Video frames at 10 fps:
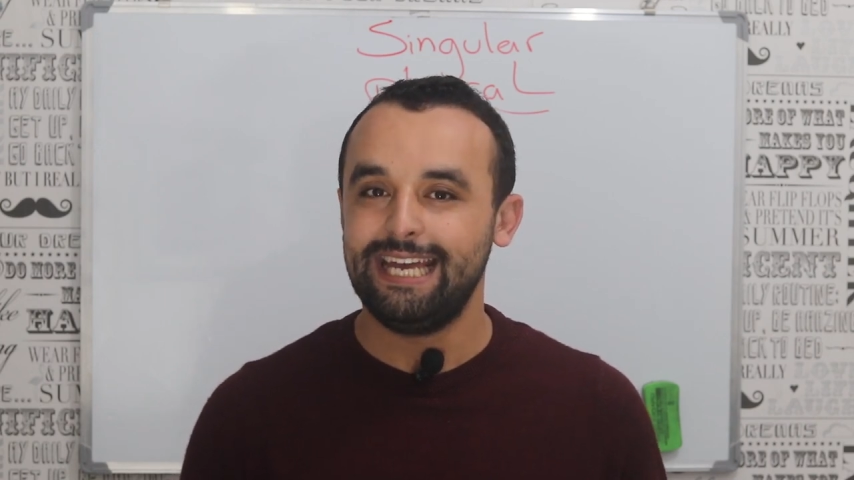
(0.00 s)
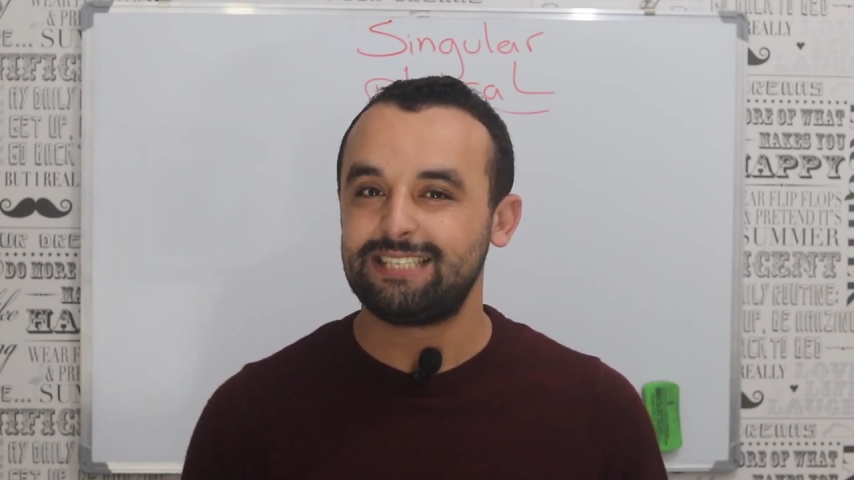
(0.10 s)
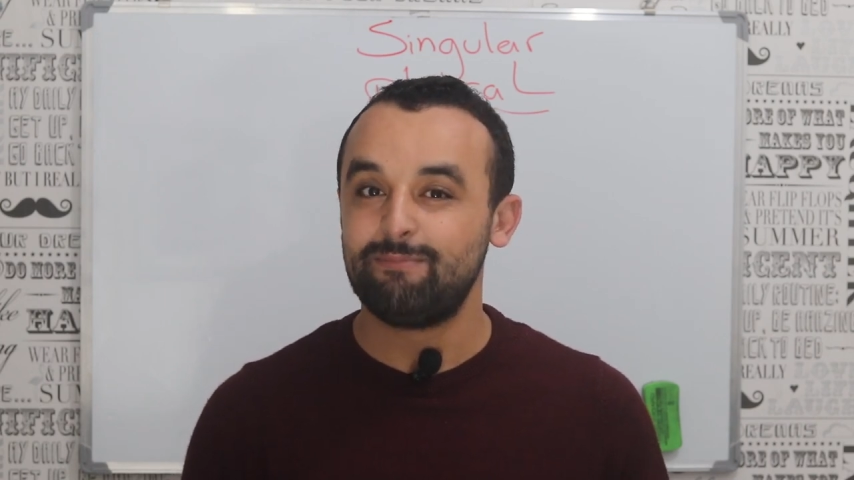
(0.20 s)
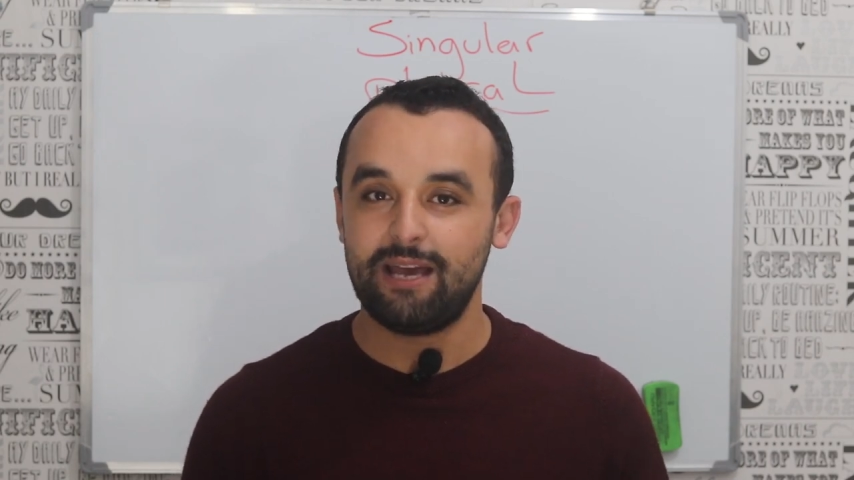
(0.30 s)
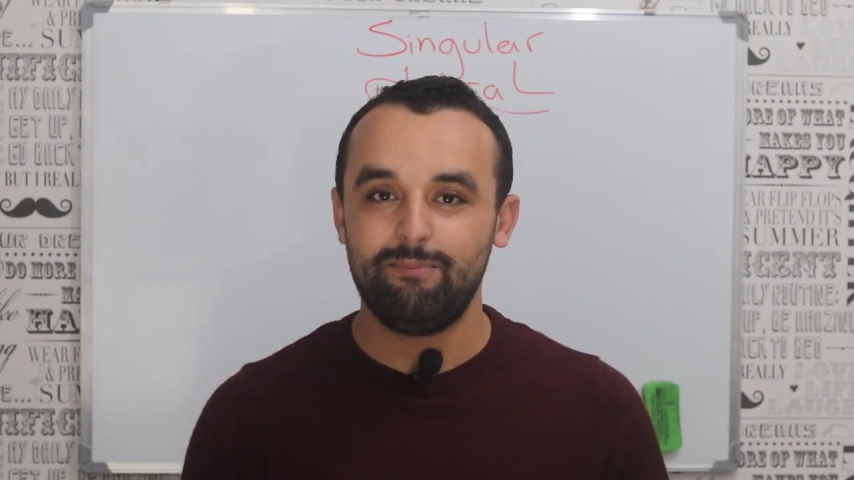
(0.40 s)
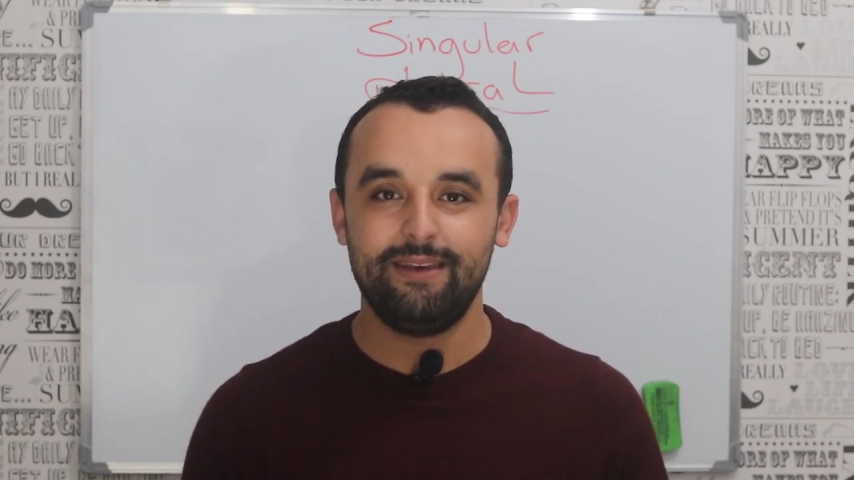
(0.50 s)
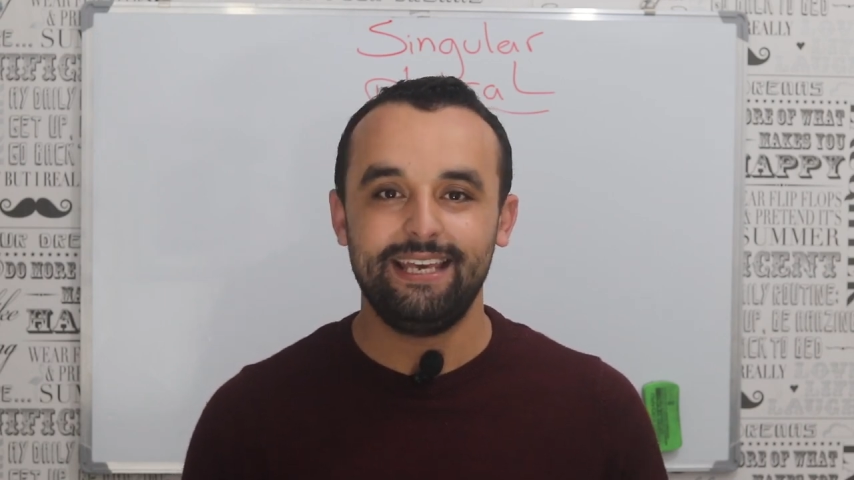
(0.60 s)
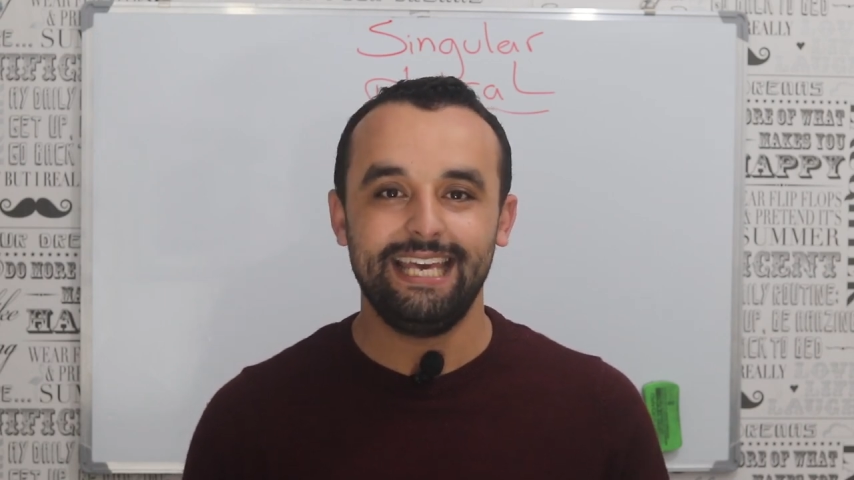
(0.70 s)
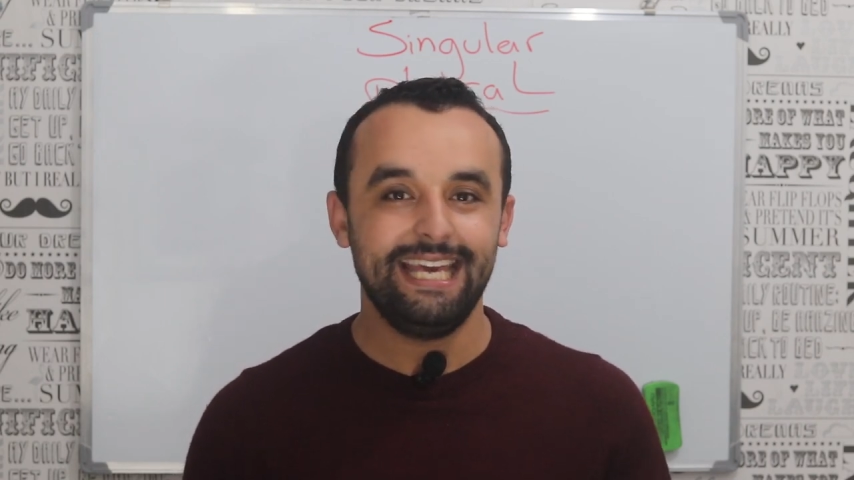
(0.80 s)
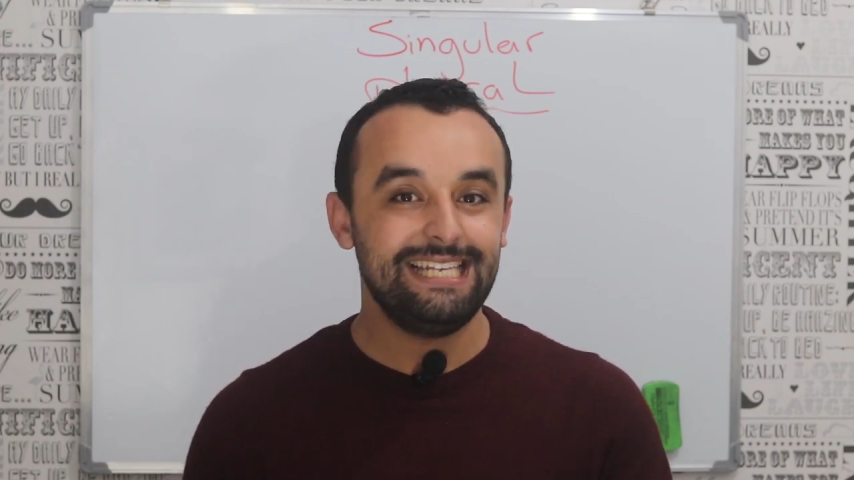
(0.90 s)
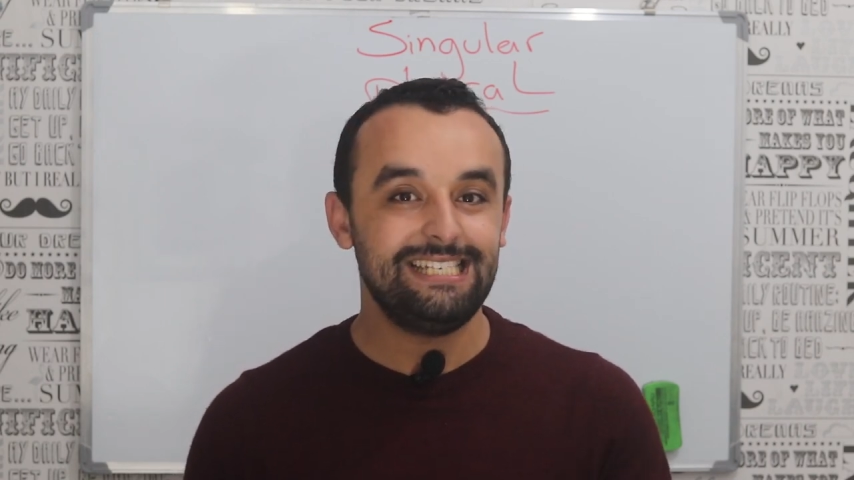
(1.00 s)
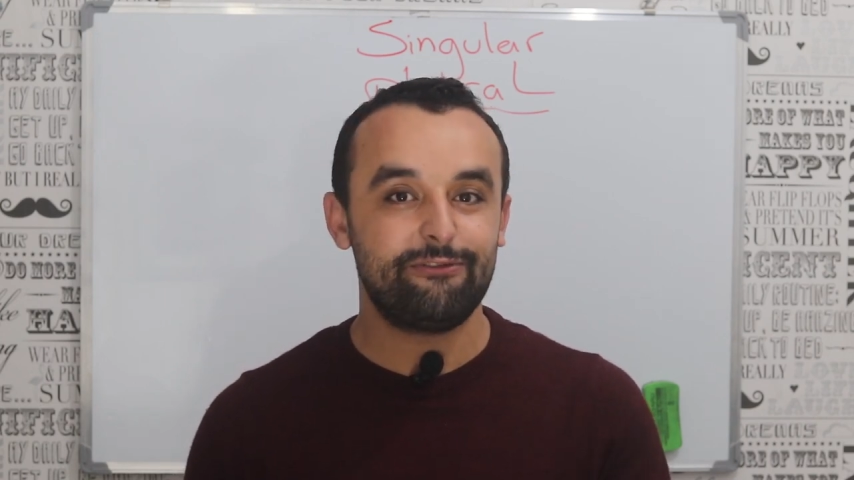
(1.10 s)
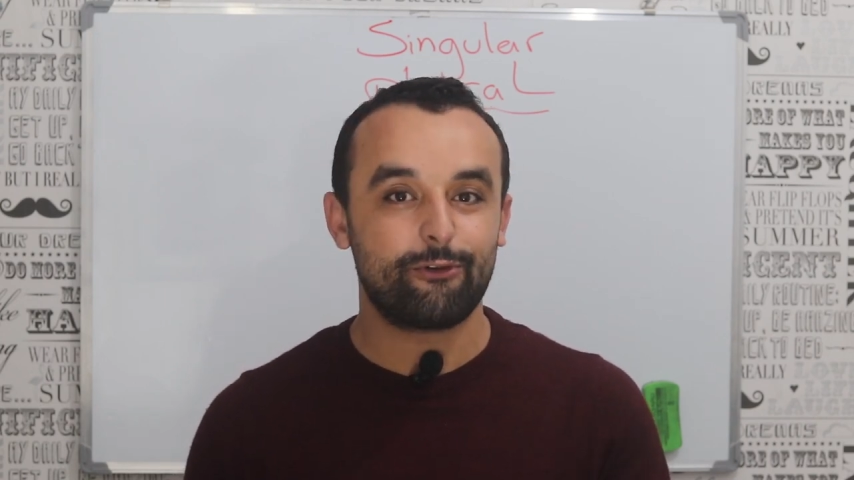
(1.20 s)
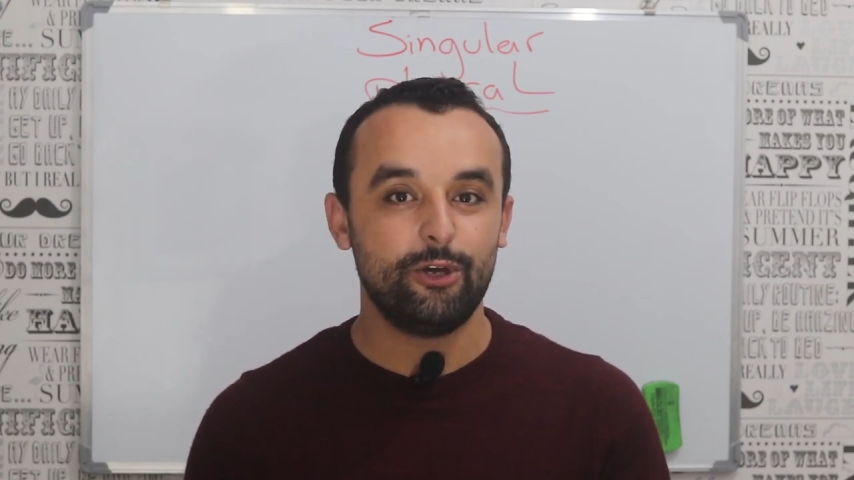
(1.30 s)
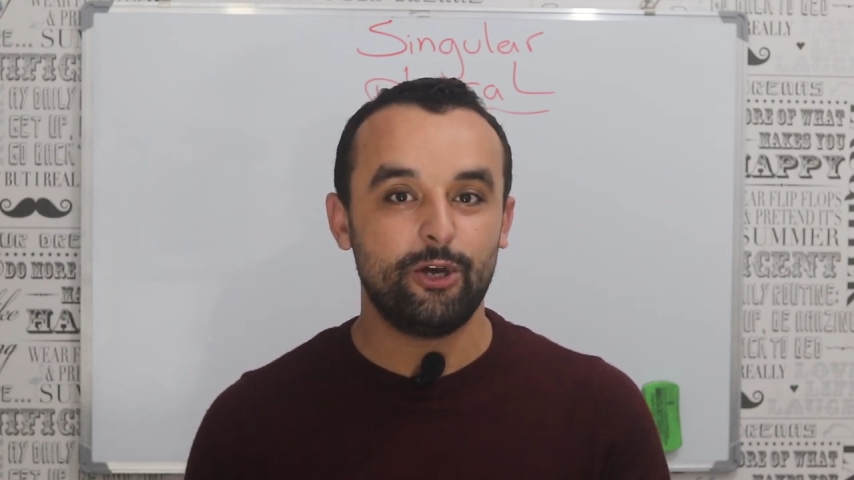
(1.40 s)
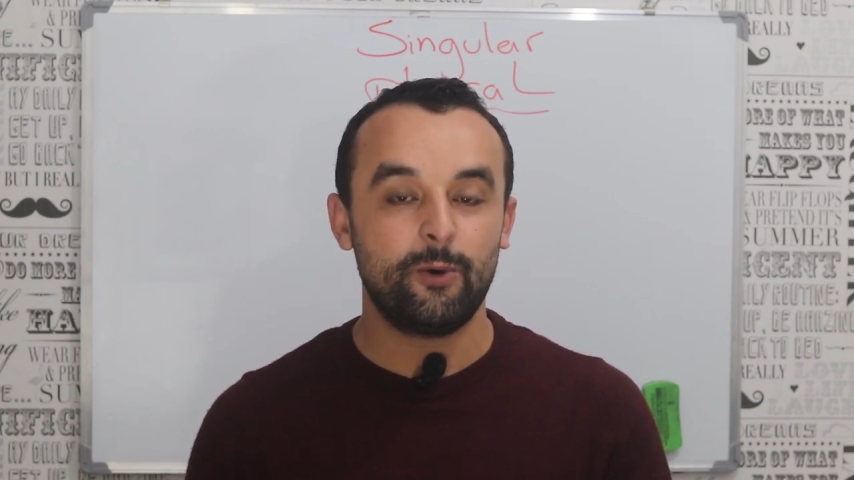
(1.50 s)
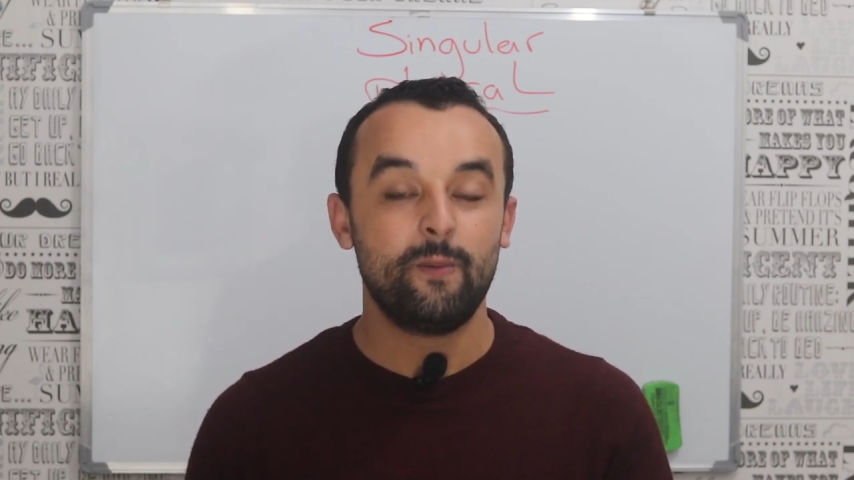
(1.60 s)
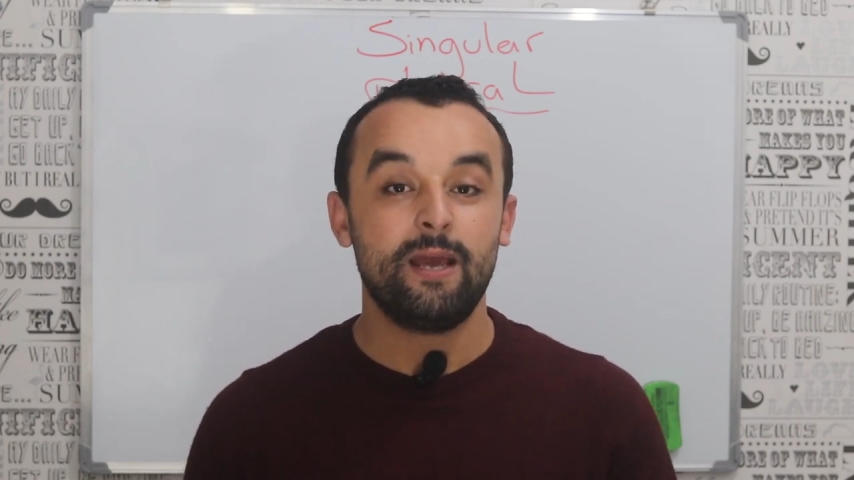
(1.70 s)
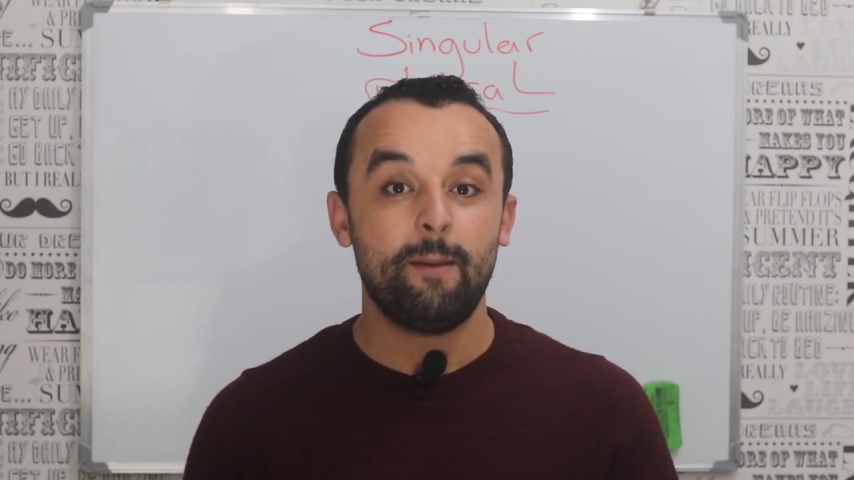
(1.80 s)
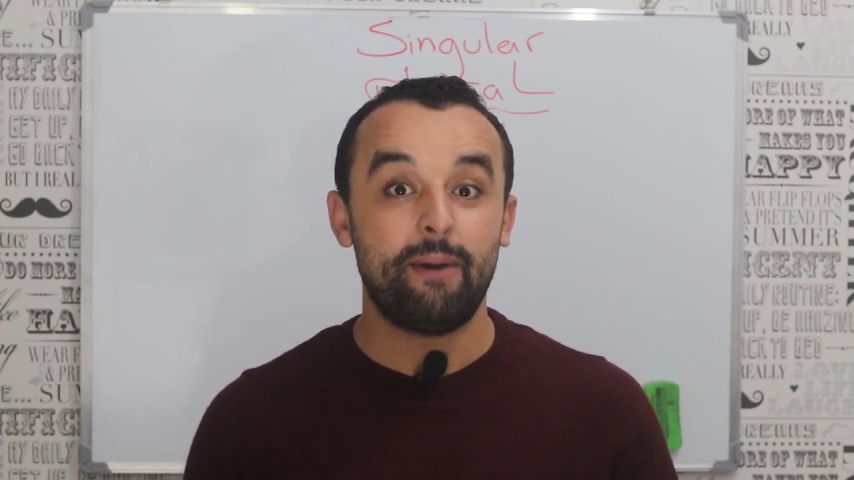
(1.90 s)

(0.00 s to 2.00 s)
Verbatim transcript: It might be easy for you,